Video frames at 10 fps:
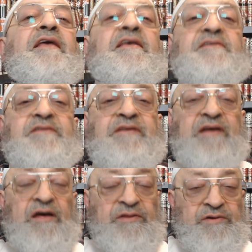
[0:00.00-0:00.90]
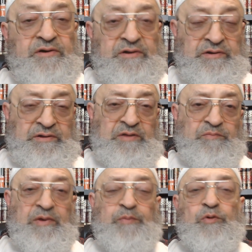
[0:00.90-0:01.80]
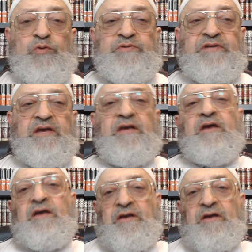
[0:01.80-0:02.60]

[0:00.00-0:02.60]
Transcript: against the other people who say,